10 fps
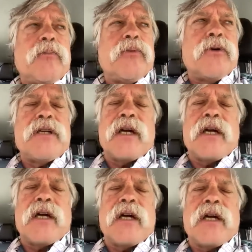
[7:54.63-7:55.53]

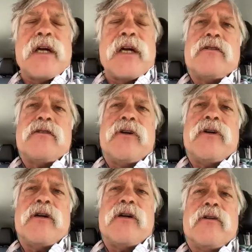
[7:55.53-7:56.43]
protected against
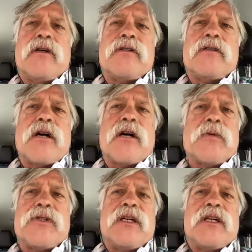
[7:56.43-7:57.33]
severe illness,
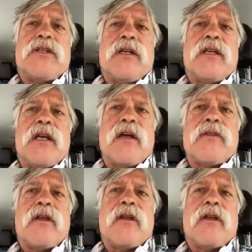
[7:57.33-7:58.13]
hospitalization, and death.